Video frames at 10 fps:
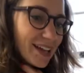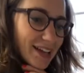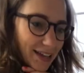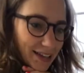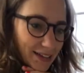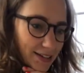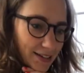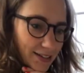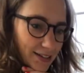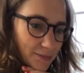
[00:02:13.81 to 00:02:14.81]
And
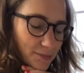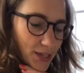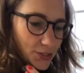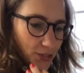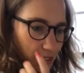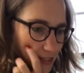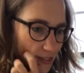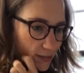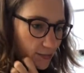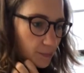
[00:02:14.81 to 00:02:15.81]
I try to
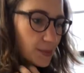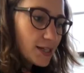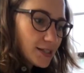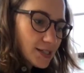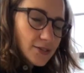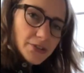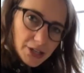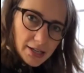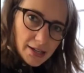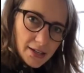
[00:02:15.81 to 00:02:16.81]
save them because at the
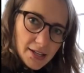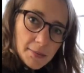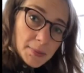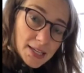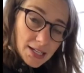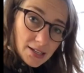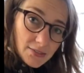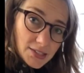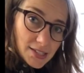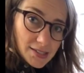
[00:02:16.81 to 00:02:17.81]
very beginning of the
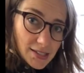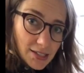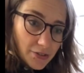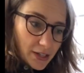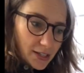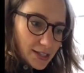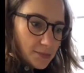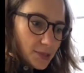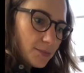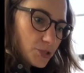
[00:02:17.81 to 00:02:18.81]
season, if I let them
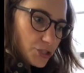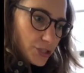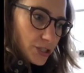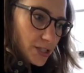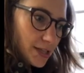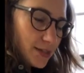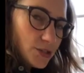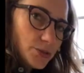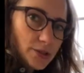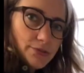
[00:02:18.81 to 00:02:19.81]
get mature and then
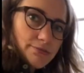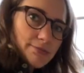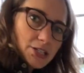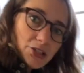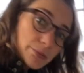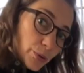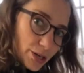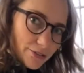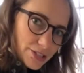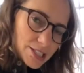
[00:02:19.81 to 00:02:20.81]
sort of get to the point
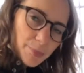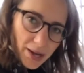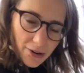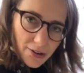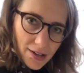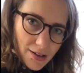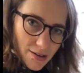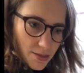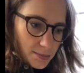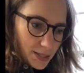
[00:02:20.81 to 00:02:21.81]
of expiring on
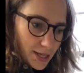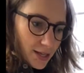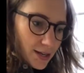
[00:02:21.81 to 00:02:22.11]
the plant,